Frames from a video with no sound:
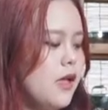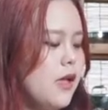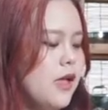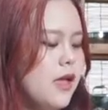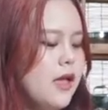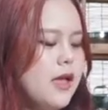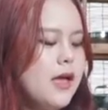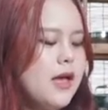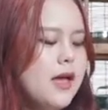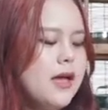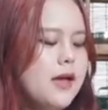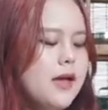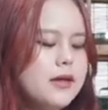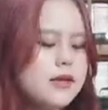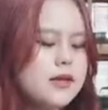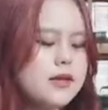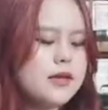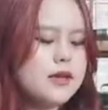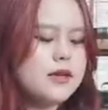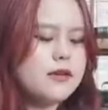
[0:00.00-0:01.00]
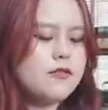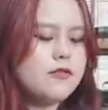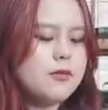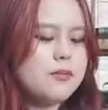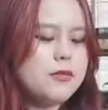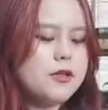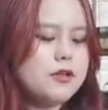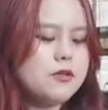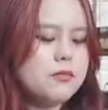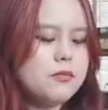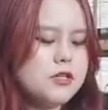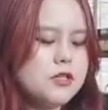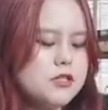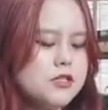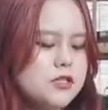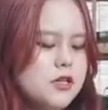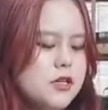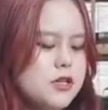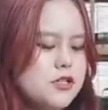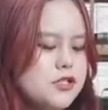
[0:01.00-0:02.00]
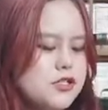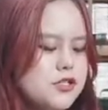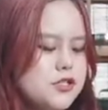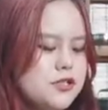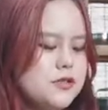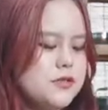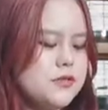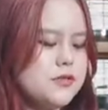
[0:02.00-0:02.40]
and give a bit of massage